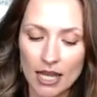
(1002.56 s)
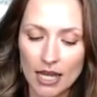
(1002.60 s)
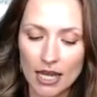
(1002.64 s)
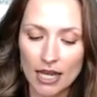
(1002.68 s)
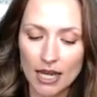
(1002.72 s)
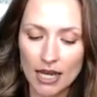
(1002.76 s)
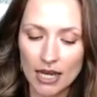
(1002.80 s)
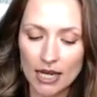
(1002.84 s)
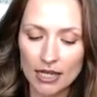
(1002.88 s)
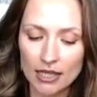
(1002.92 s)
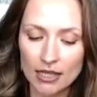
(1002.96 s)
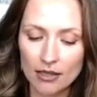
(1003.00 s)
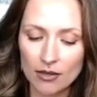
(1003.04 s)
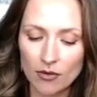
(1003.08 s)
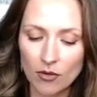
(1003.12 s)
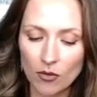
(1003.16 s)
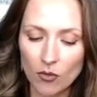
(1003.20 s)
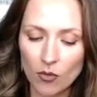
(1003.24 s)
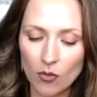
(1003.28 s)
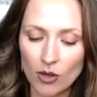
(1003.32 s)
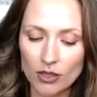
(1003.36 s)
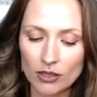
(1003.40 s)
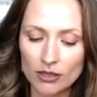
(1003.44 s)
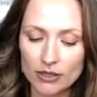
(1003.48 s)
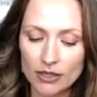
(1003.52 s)
it
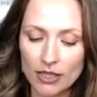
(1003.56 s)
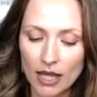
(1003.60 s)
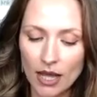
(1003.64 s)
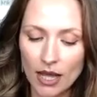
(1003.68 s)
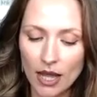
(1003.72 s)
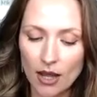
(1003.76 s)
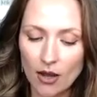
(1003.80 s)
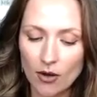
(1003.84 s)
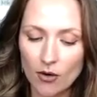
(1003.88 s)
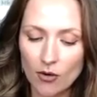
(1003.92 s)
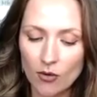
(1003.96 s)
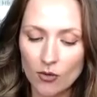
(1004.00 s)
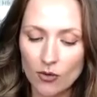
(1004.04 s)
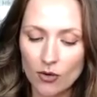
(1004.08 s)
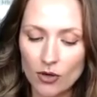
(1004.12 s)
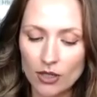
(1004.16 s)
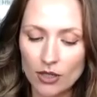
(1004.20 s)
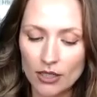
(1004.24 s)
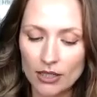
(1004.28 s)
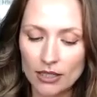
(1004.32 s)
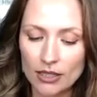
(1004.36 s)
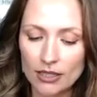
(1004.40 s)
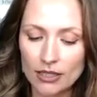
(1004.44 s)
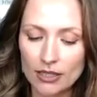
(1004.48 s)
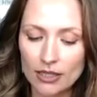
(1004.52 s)
will
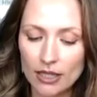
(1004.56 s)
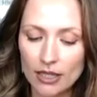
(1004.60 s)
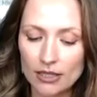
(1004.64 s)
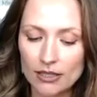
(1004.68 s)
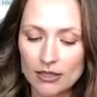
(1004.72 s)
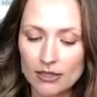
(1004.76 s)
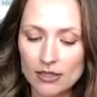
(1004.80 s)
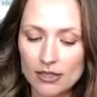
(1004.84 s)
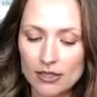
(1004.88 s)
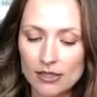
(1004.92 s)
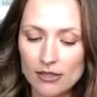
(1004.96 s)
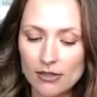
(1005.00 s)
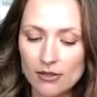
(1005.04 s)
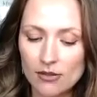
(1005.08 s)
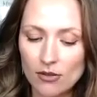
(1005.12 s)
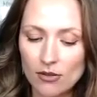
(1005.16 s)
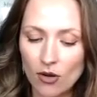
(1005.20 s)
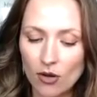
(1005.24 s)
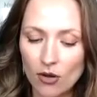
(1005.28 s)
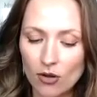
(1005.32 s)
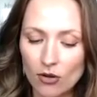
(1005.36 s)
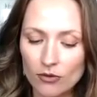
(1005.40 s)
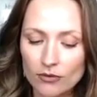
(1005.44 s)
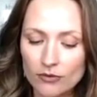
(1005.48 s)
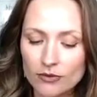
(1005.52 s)
now get
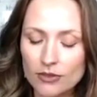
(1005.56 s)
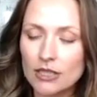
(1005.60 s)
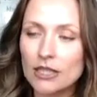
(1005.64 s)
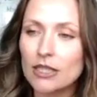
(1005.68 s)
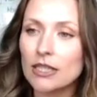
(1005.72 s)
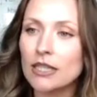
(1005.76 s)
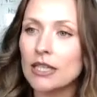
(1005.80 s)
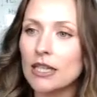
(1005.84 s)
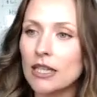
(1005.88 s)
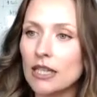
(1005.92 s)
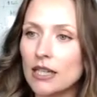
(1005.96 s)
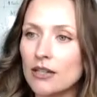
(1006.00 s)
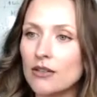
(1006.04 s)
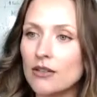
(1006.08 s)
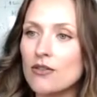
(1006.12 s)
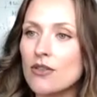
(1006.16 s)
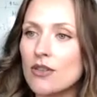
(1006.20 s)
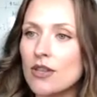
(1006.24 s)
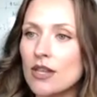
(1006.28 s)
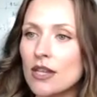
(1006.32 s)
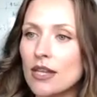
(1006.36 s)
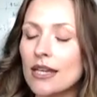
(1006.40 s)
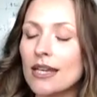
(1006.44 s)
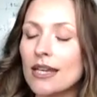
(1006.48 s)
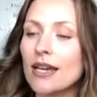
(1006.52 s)
dissolved in
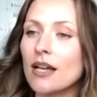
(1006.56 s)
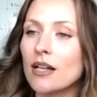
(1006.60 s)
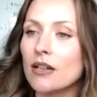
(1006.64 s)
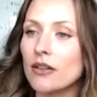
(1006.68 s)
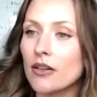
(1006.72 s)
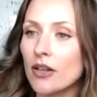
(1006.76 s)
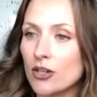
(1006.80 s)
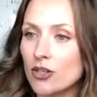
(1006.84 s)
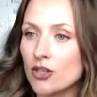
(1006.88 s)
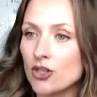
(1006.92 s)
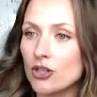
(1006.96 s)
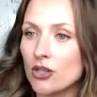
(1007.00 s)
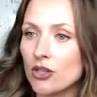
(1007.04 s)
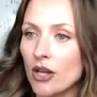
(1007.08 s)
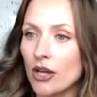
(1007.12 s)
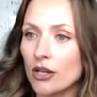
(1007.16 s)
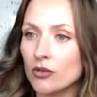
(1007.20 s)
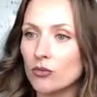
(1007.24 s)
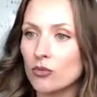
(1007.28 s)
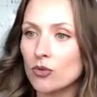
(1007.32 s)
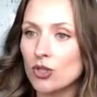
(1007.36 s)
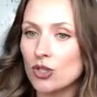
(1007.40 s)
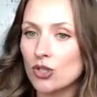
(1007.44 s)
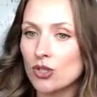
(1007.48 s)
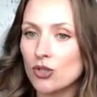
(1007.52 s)
the
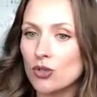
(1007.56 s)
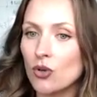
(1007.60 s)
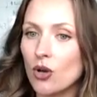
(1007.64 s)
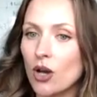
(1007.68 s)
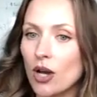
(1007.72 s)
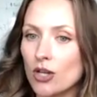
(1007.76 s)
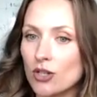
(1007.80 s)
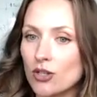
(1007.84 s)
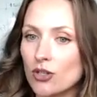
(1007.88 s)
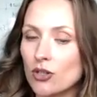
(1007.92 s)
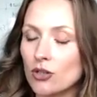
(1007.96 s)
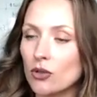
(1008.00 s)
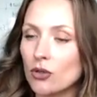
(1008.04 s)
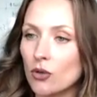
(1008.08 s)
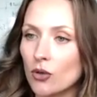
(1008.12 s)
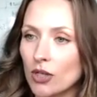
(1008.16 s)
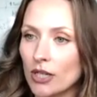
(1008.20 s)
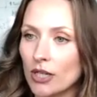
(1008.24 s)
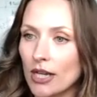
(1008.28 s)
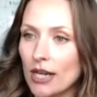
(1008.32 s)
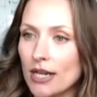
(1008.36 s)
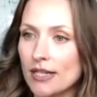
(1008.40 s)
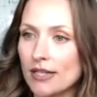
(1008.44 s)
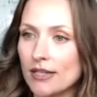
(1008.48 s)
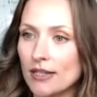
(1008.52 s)
electrolyte, which is your
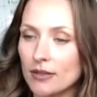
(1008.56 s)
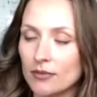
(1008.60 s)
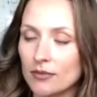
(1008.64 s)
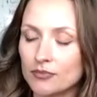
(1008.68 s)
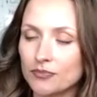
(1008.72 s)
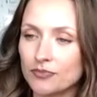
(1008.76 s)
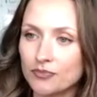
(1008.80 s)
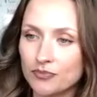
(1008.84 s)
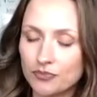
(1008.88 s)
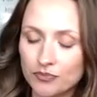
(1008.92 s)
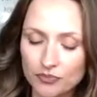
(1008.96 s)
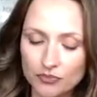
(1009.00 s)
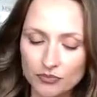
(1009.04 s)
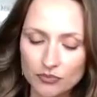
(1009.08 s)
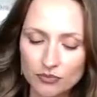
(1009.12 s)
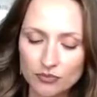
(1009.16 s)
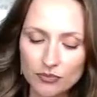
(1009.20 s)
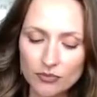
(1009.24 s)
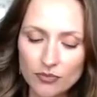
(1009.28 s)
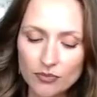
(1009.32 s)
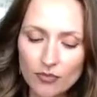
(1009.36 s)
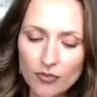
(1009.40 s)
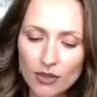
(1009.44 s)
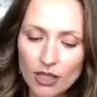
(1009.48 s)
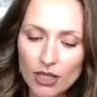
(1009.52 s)
hydrochloric acid.
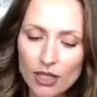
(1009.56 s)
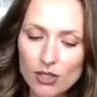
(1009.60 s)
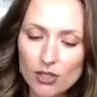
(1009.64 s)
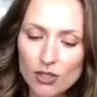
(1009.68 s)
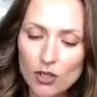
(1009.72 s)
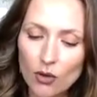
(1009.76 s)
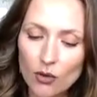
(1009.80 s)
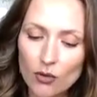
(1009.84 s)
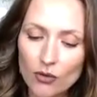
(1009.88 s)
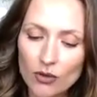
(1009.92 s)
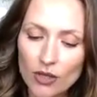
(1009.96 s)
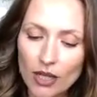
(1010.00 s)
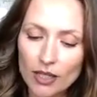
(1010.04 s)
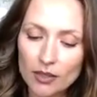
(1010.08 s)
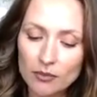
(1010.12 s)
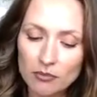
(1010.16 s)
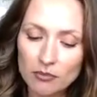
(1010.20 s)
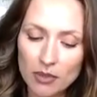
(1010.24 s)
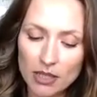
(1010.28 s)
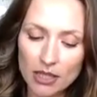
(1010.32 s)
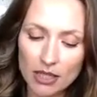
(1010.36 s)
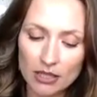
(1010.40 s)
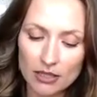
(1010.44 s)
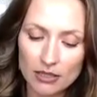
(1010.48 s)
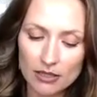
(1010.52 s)
So that
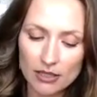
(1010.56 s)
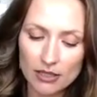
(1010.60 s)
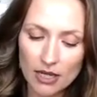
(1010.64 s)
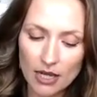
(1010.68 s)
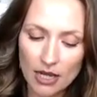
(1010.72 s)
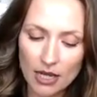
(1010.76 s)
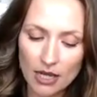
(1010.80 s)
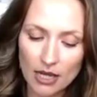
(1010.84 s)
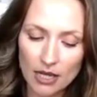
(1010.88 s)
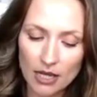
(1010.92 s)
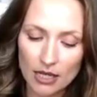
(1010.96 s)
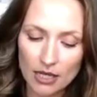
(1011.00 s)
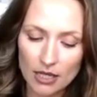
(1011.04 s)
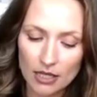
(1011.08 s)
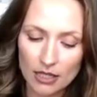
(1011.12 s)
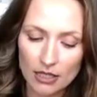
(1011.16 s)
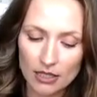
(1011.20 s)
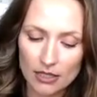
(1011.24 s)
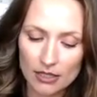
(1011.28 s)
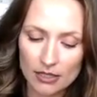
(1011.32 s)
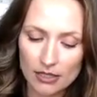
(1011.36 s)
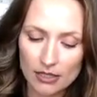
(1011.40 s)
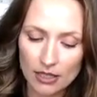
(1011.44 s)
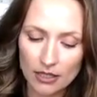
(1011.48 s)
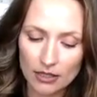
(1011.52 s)
means
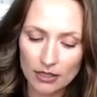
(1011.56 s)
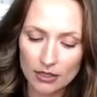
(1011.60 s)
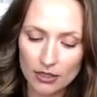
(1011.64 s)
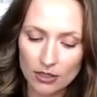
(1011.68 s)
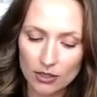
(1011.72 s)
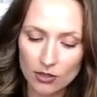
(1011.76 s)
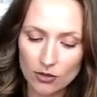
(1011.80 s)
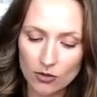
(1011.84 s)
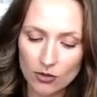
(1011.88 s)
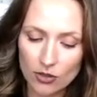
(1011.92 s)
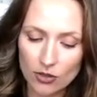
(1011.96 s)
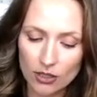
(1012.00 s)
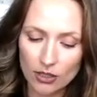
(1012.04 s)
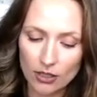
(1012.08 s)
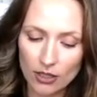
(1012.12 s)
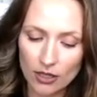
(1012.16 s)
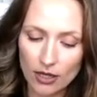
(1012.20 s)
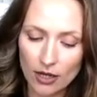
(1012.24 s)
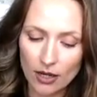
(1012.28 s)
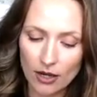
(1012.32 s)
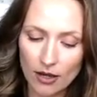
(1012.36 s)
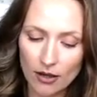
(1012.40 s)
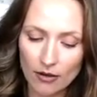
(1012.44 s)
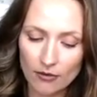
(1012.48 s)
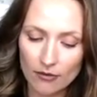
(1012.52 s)
is that you're gonna
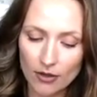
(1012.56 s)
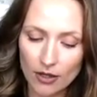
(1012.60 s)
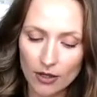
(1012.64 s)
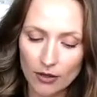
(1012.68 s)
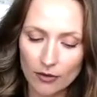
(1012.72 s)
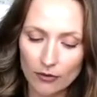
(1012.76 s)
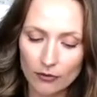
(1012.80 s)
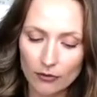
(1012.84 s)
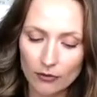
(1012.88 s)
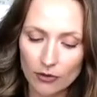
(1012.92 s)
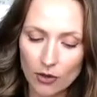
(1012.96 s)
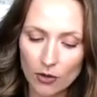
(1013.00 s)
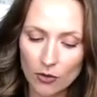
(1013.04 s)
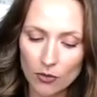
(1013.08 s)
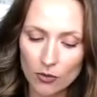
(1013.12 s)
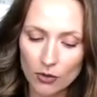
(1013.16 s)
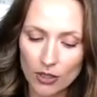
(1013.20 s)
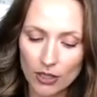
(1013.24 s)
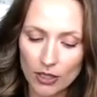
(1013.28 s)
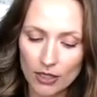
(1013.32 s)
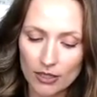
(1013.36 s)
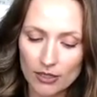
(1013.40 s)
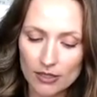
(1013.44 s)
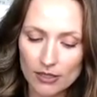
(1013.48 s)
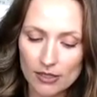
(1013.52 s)
have a
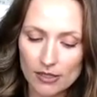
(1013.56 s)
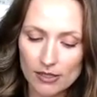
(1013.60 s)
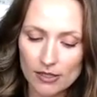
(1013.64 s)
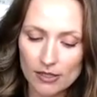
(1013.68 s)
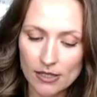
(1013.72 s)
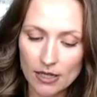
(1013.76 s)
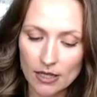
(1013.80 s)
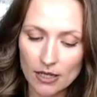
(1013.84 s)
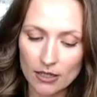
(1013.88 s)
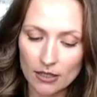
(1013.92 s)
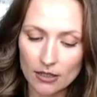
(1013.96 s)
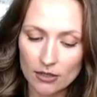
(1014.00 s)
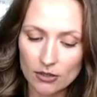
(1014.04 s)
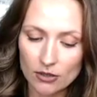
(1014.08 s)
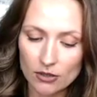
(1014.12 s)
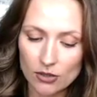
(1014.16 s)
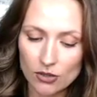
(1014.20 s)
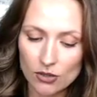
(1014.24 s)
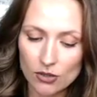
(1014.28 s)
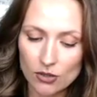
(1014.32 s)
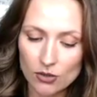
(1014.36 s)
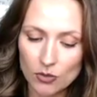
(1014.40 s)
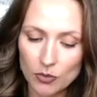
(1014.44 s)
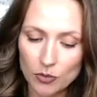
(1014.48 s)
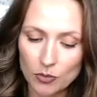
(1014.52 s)
floating zinc
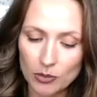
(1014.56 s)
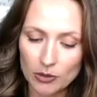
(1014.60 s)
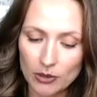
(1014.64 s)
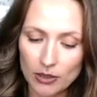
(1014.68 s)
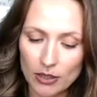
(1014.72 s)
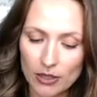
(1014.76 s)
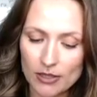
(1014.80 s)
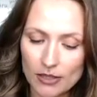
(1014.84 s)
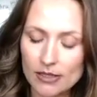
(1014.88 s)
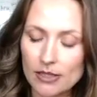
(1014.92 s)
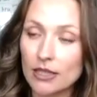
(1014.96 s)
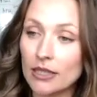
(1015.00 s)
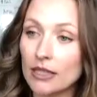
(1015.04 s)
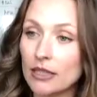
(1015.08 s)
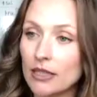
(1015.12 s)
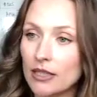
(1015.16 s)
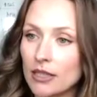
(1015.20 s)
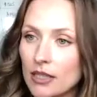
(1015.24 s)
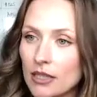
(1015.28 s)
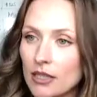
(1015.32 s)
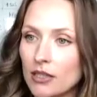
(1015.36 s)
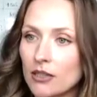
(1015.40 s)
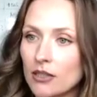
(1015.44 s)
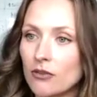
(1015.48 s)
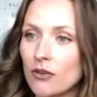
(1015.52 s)
2 plus in
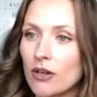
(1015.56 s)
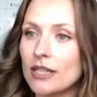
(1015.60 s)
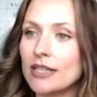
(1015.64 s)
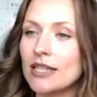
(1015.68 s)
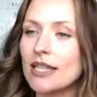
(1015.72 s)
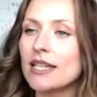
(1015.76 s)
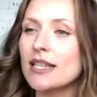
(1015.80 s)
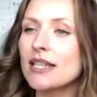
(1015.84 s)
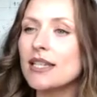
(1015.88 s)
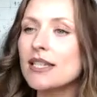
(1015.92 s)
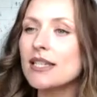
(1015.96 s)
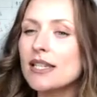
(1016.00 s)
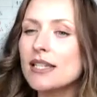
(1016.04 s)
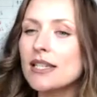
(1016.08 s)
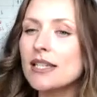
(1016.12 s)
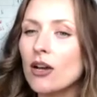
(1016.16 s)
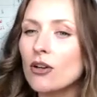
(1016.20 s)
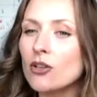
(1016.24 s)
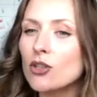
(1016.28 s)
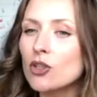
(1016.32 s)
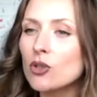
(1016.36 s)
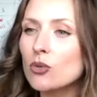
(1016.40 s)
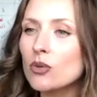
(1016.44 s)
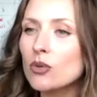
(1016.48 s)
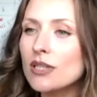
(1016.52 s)
here, right? And this is
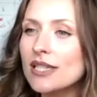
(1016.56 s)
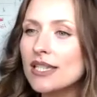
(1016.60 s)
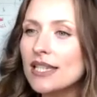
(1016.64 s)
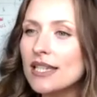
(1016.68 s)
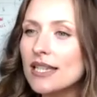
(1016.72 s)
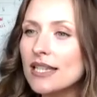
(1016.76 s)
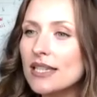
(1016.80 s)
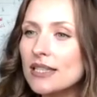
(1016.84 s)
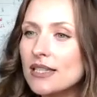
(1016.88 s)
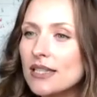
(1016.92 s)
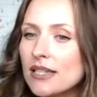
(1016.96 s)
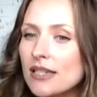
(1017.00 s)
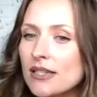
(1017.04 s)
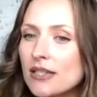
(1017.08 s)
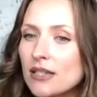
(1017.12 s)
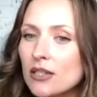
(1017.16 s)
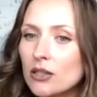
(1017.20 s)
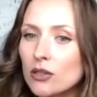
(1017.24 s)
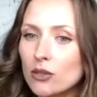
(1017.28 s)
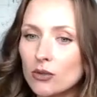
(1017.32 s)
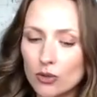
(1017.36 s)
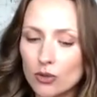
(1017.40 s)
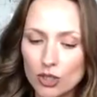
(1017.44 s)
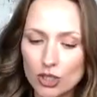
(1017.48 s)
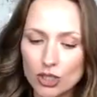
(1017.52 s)
how you will see the
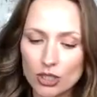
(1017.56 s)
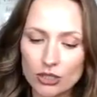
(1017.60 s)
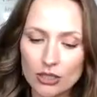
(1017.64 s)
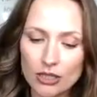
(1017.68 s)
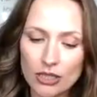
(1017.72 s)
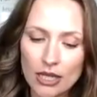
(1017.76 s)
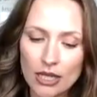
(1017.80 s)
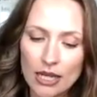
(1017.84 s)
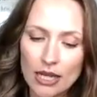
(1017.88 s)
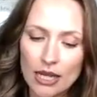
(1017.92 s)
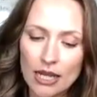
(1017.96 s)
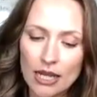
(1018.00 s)
dissolution.